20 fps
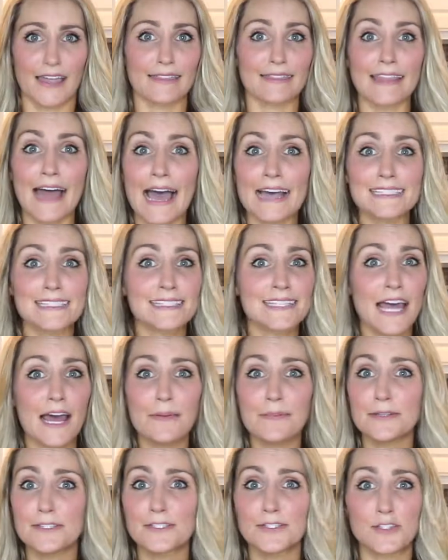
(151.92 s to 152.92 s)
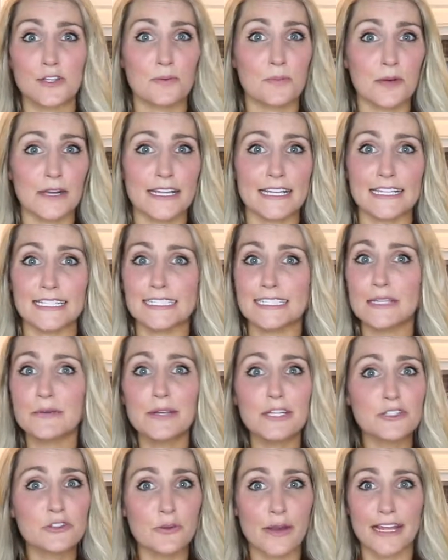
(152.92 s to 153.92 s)
Last step, super easy.
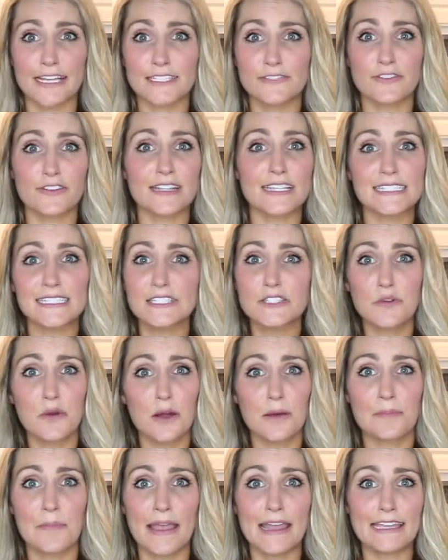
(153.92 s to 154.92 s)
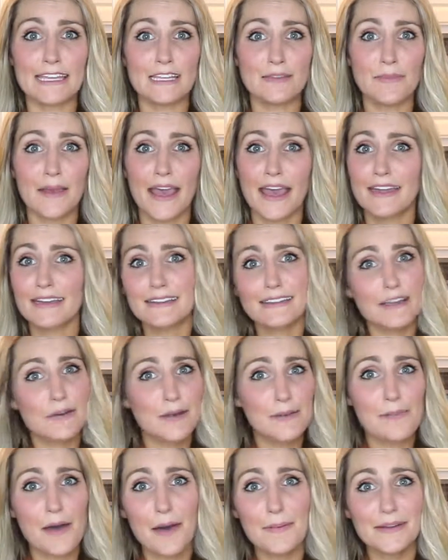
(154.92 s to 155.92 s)
We transfer this into our baking pan, then
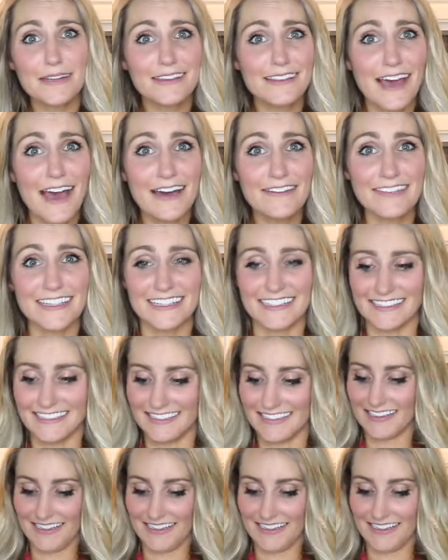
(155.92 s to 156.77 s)
we pop it in the oven.